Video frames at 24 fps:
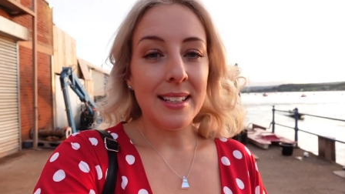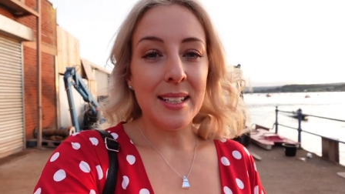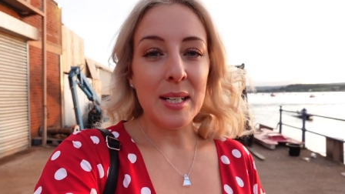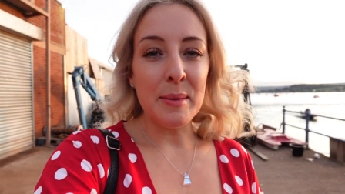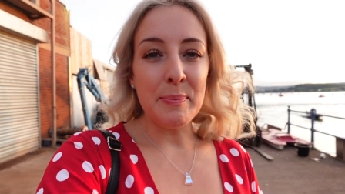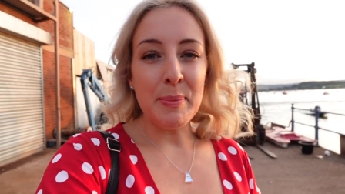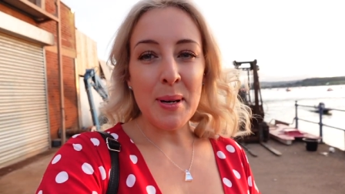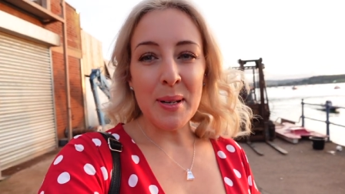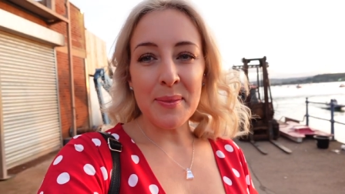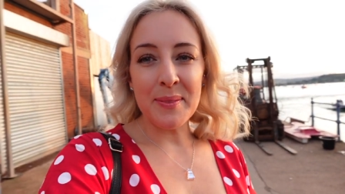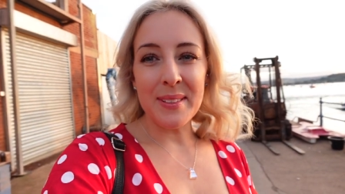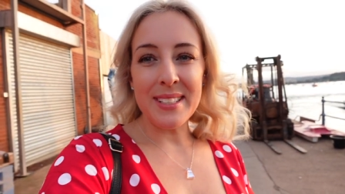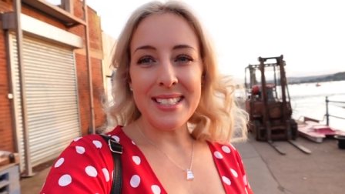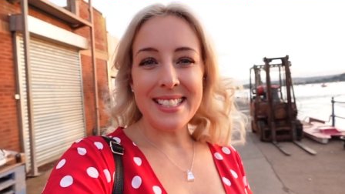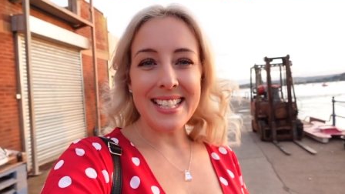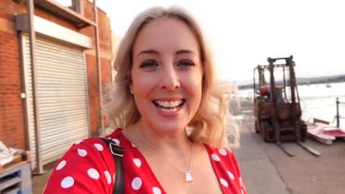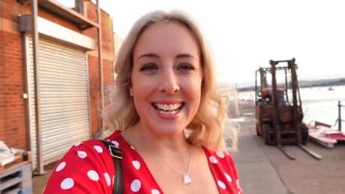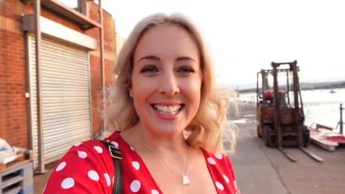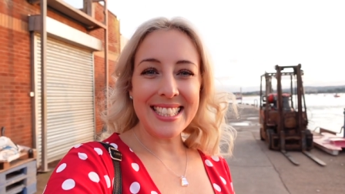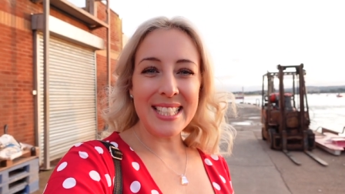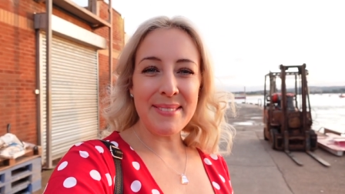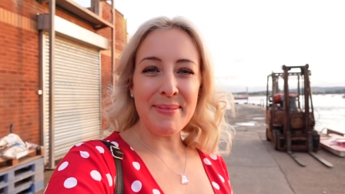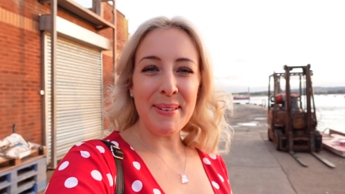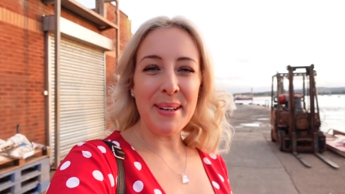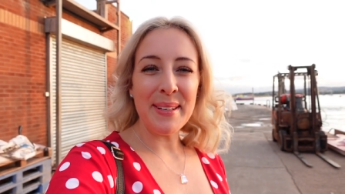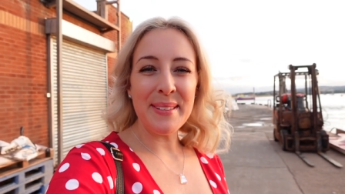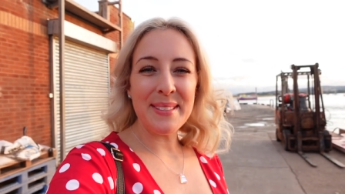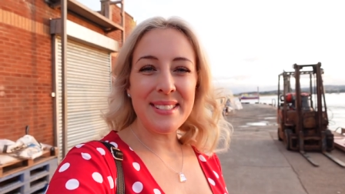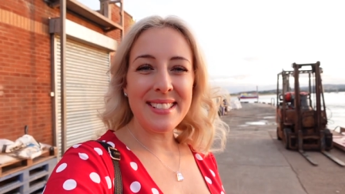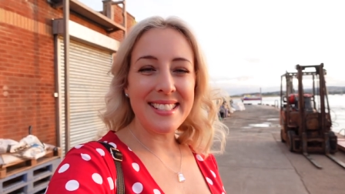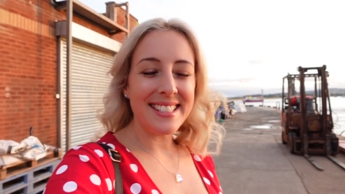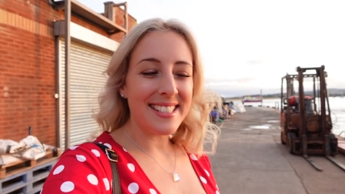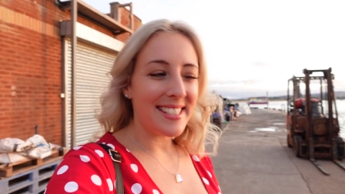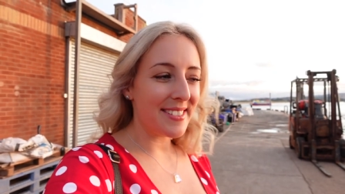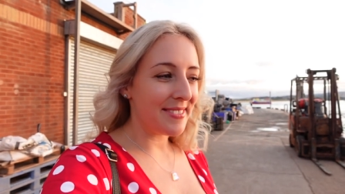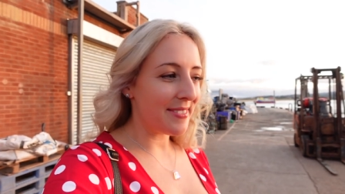little puffin taxi
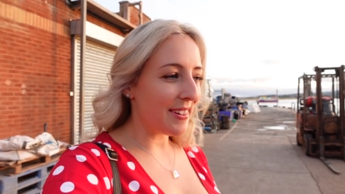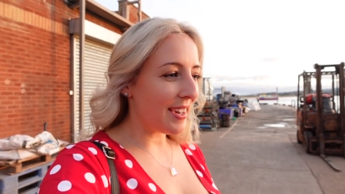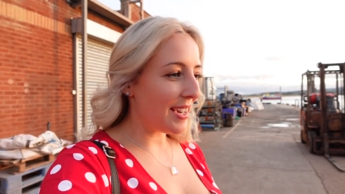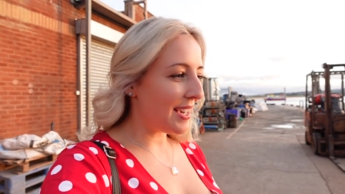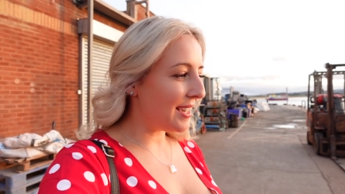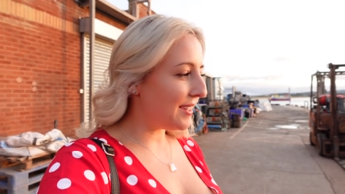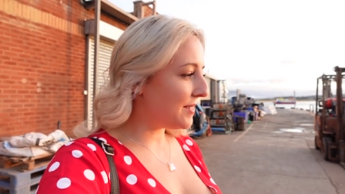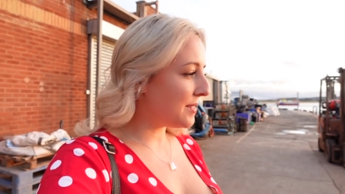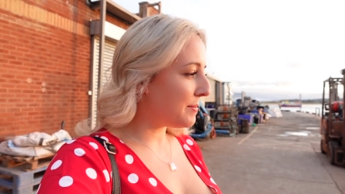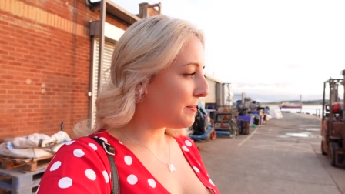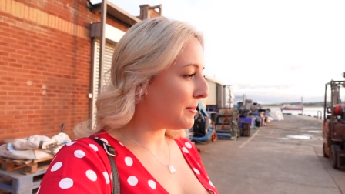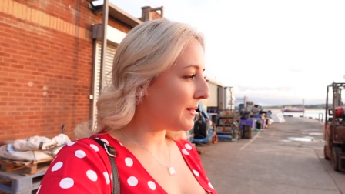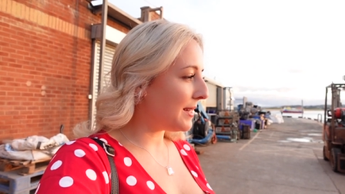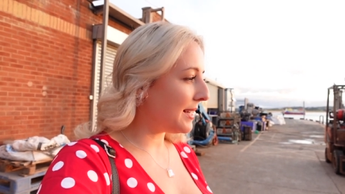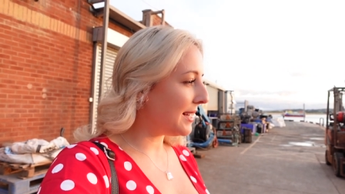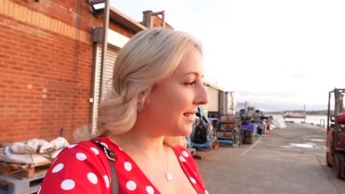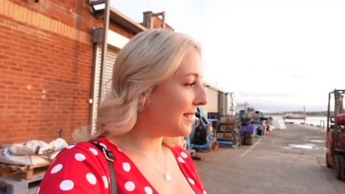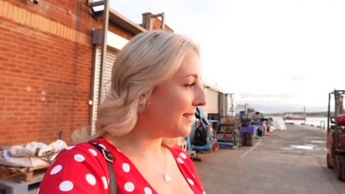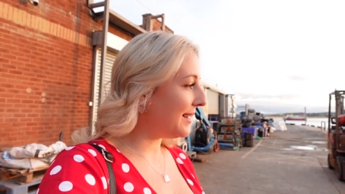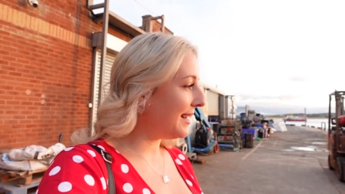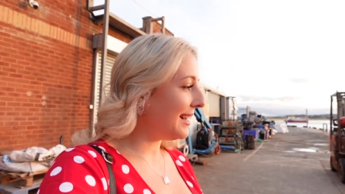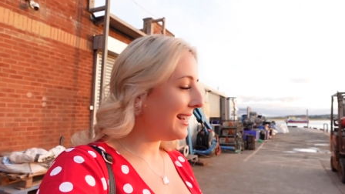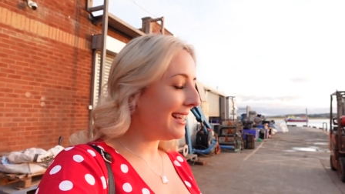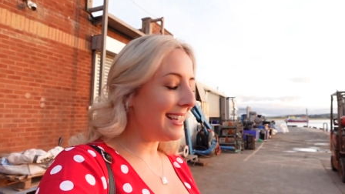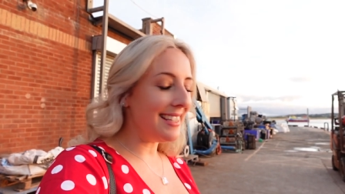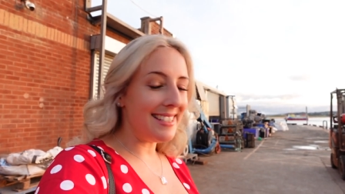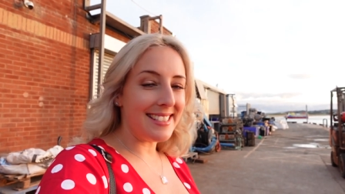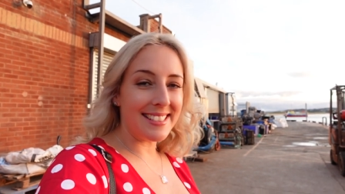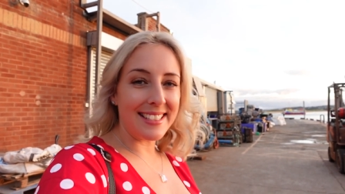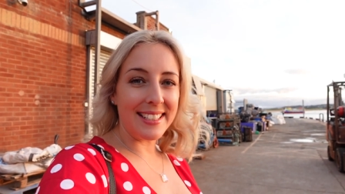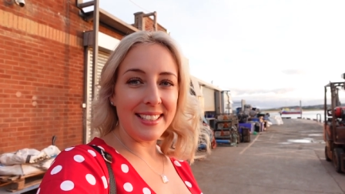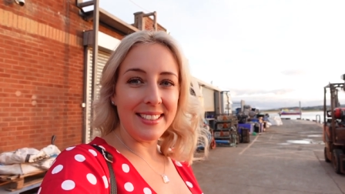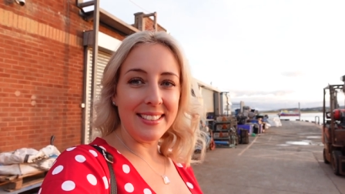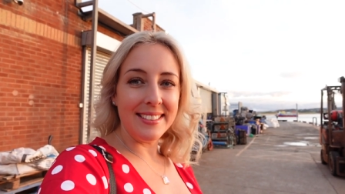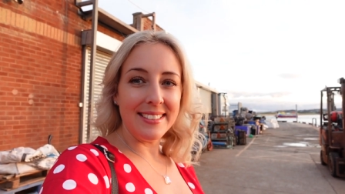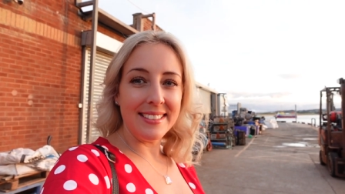boat's just arrived below here,
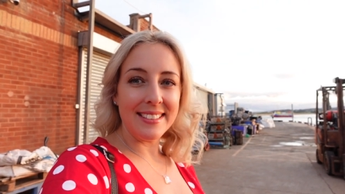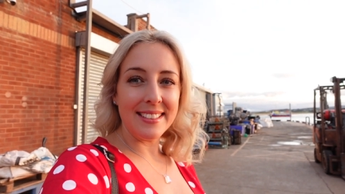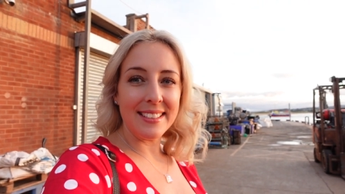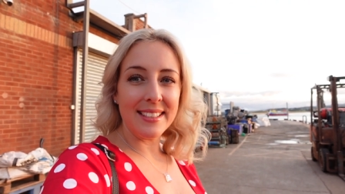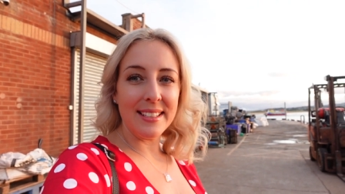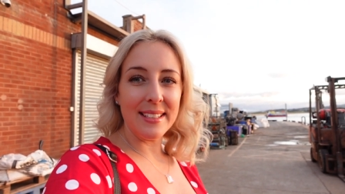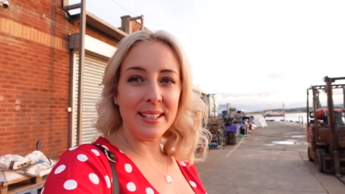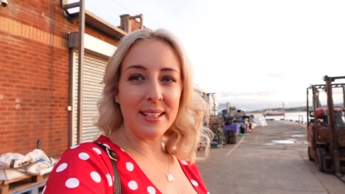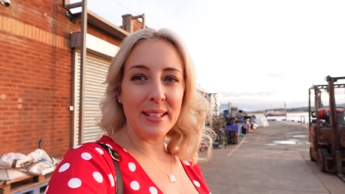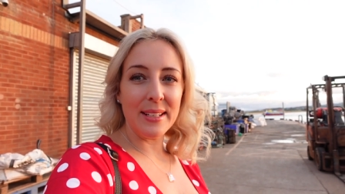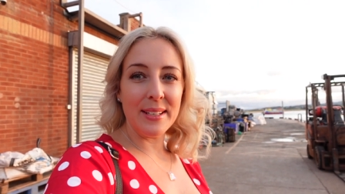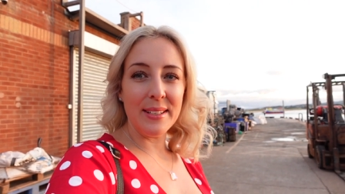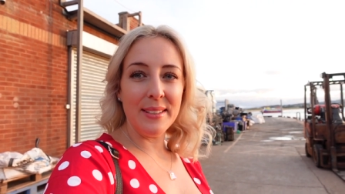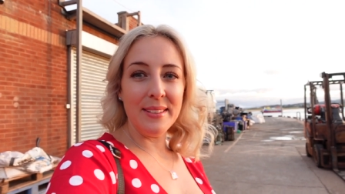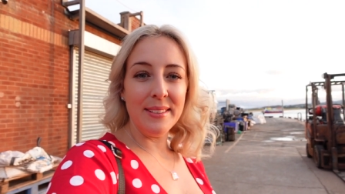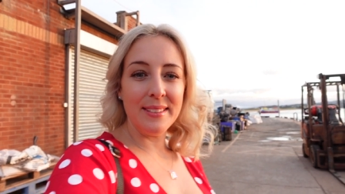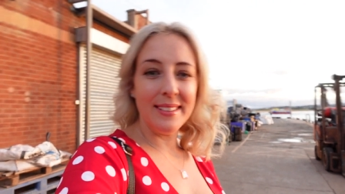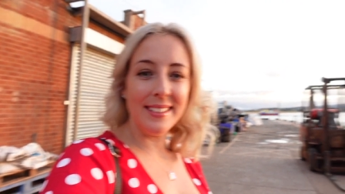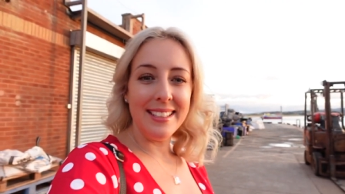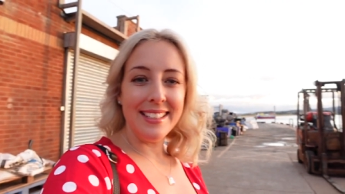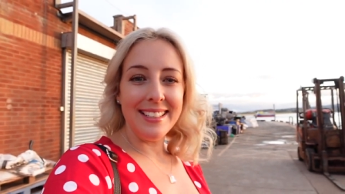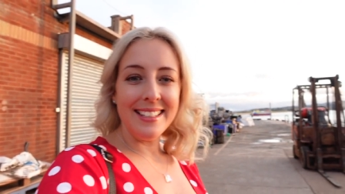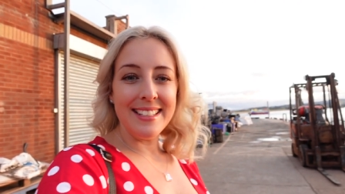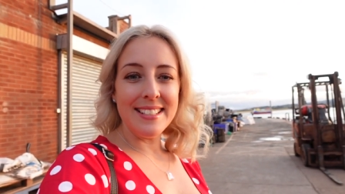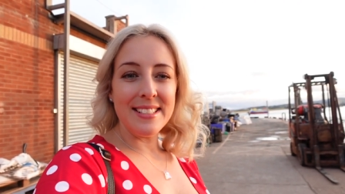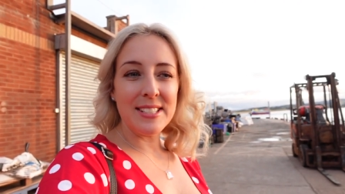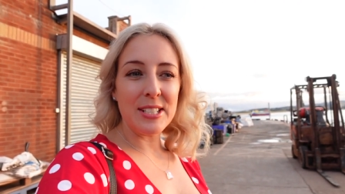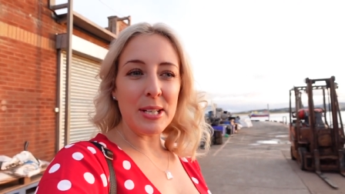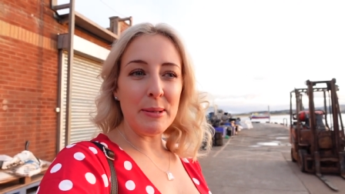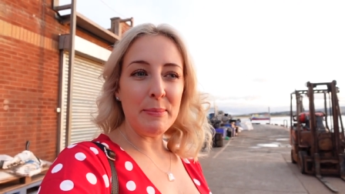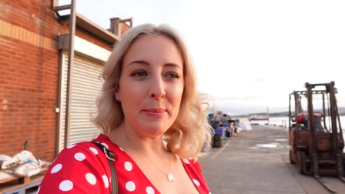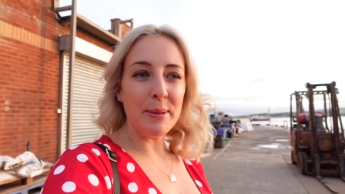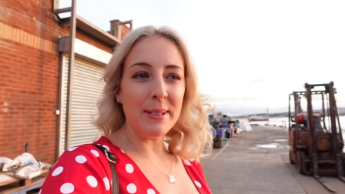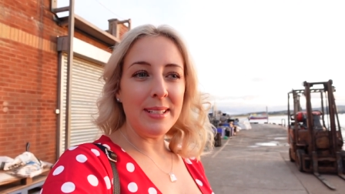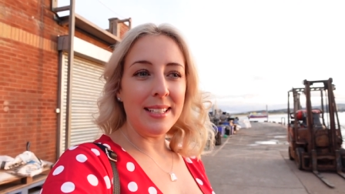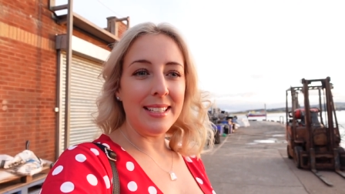so I'm gonna go
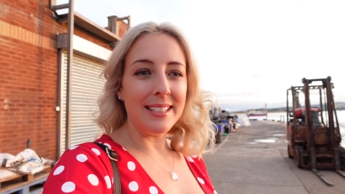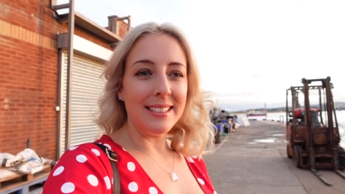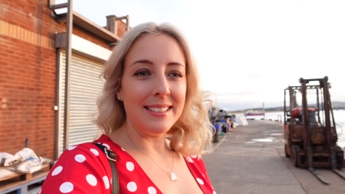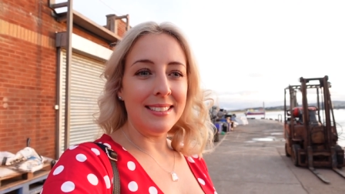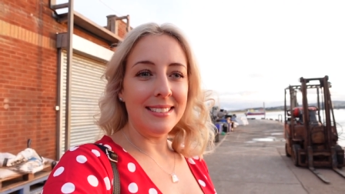jump on it.